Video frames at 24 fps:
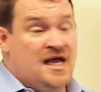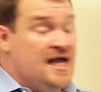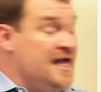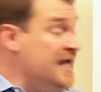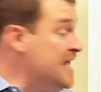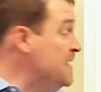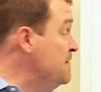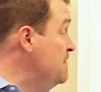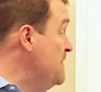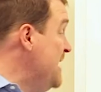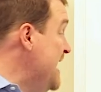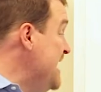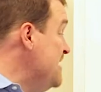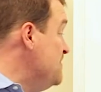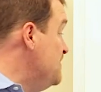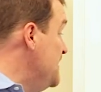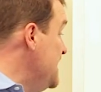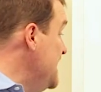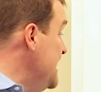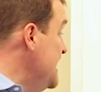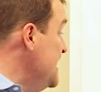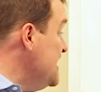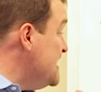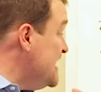It may
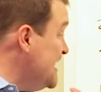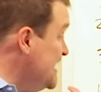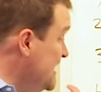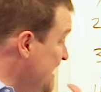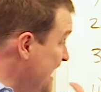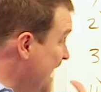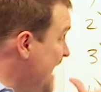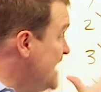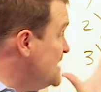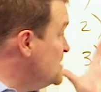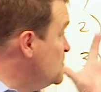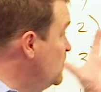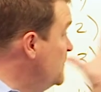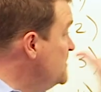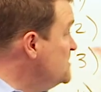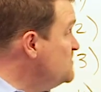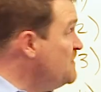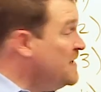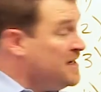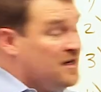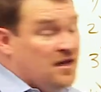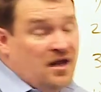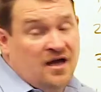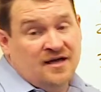be that, yes, we
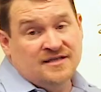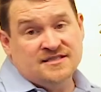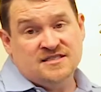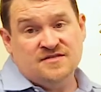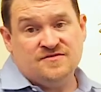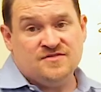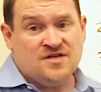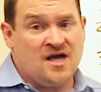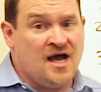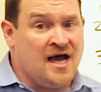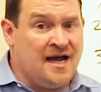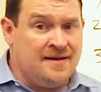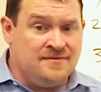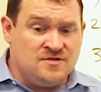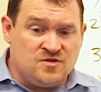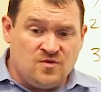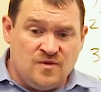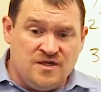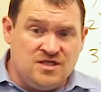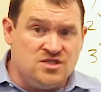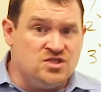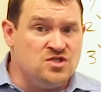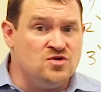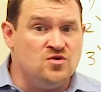spend lots of times and
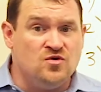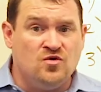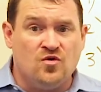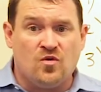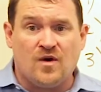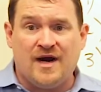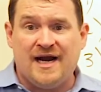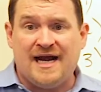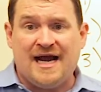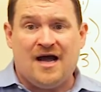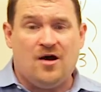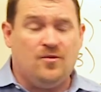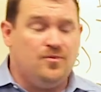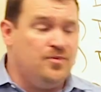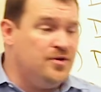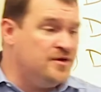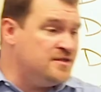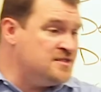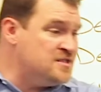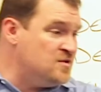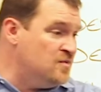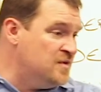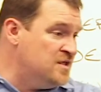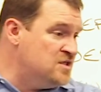we do great
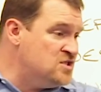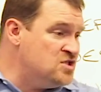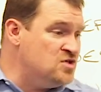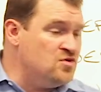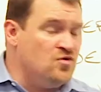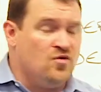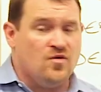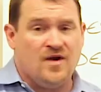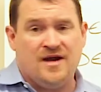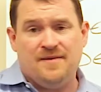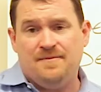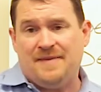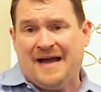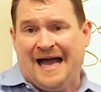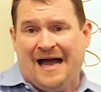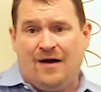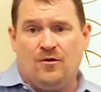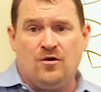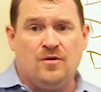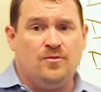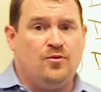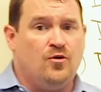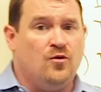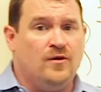outputs and we do great
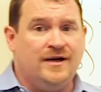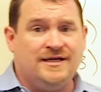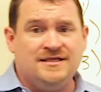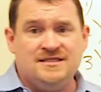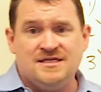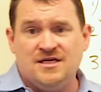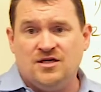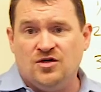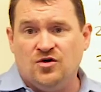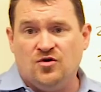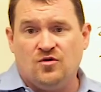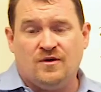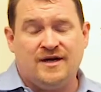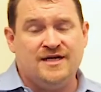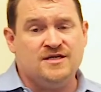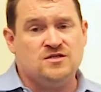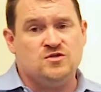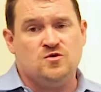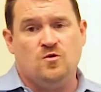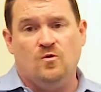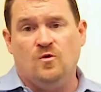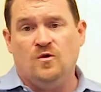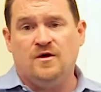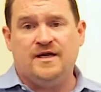PowerPoints and a great
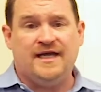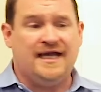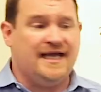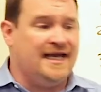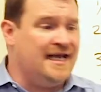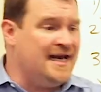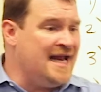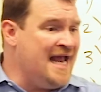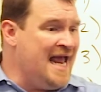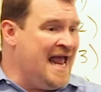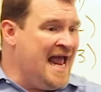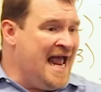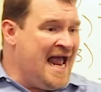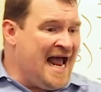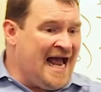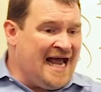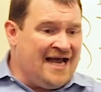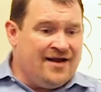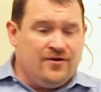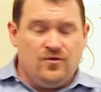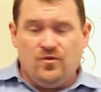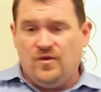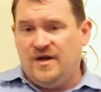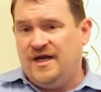toolkit
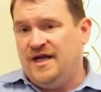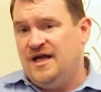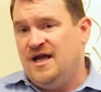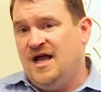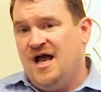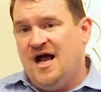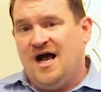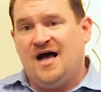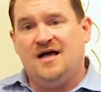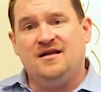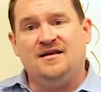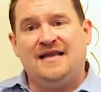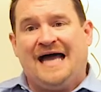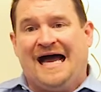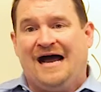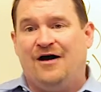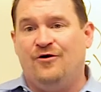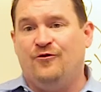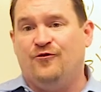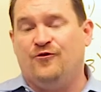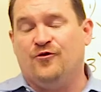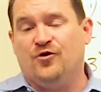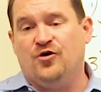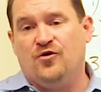and we
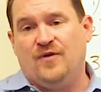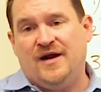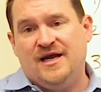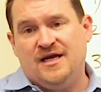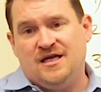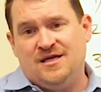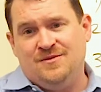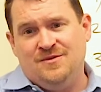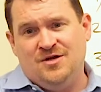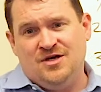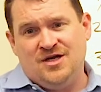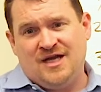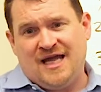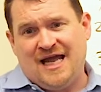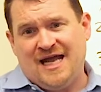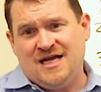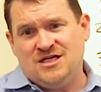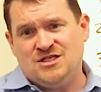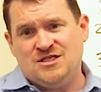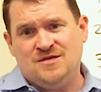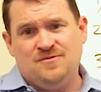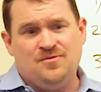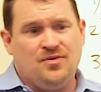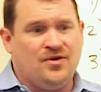allow for great
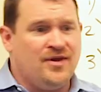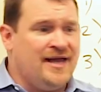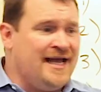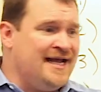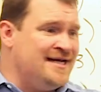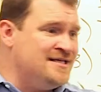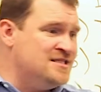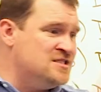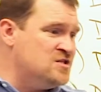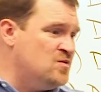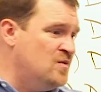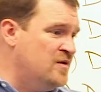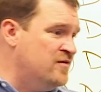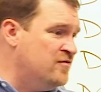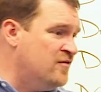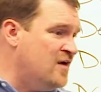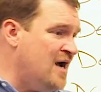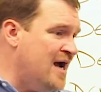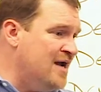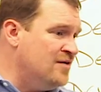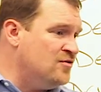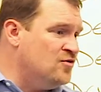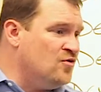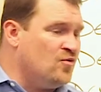communication plans and we've
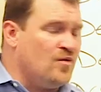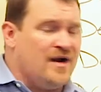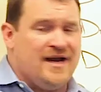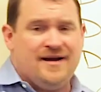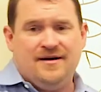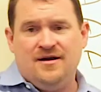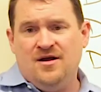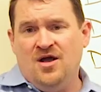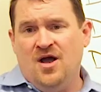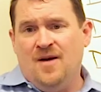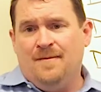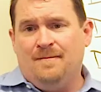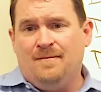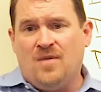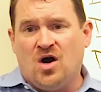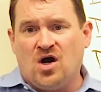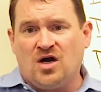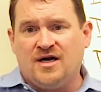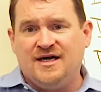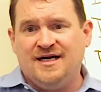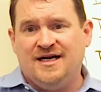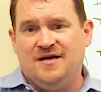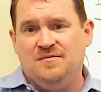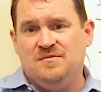got great
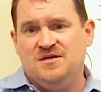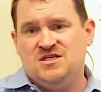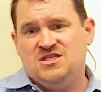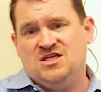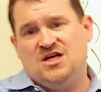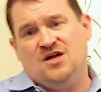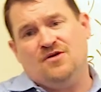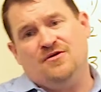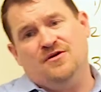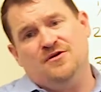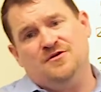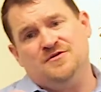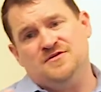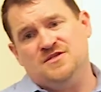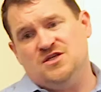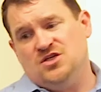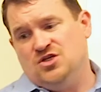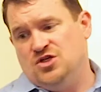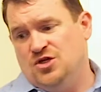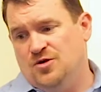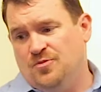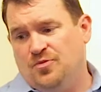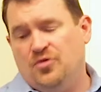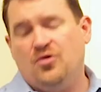marketing materials
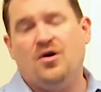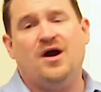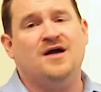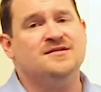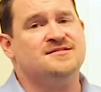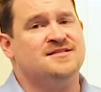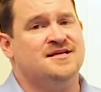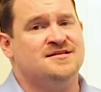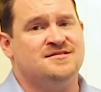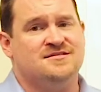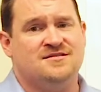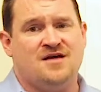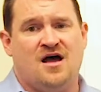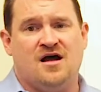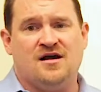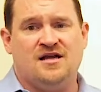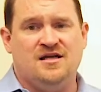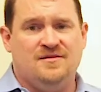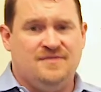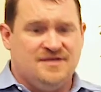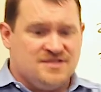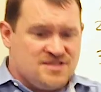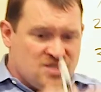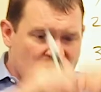and new process
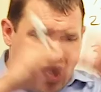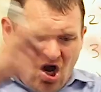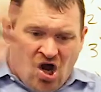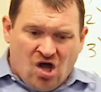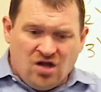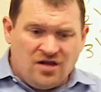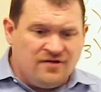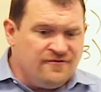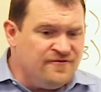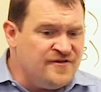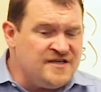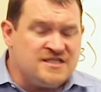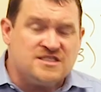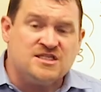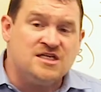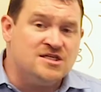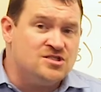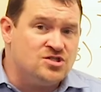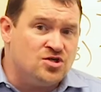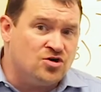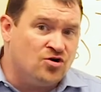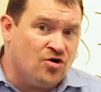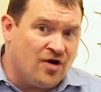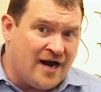documents, and all of these
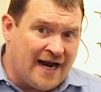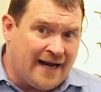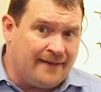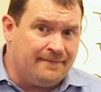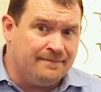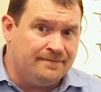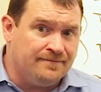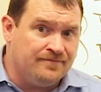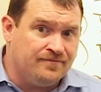things are great.